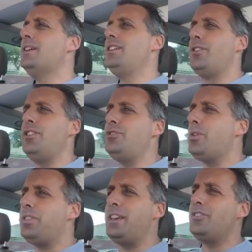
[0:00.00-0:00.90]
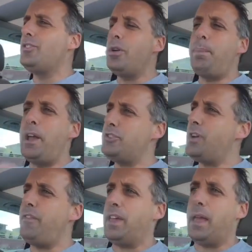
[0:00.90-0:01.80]
You know, these are all things. Go to past
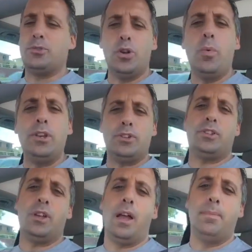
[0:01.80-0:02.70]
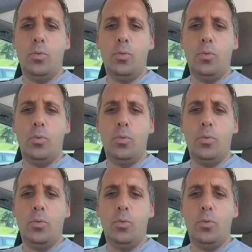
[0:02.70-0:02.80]
traffic cams. Don't waste our time.